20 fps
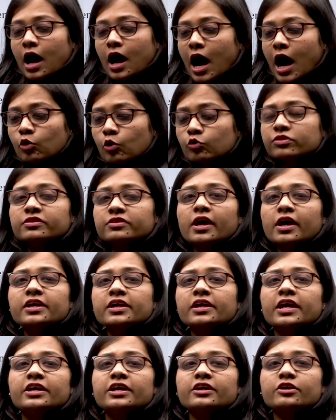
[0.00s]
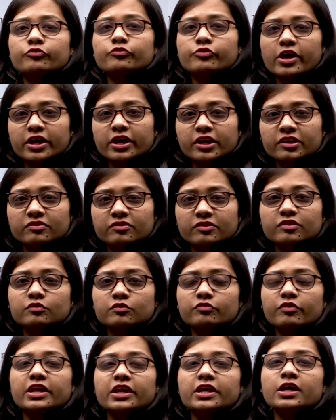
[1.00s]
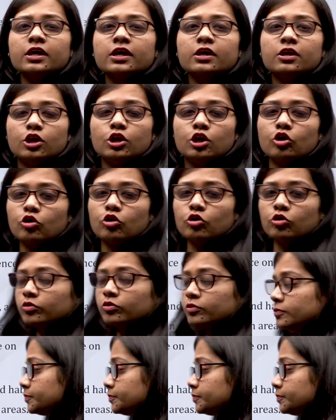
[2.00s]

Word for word: outside interference is very low.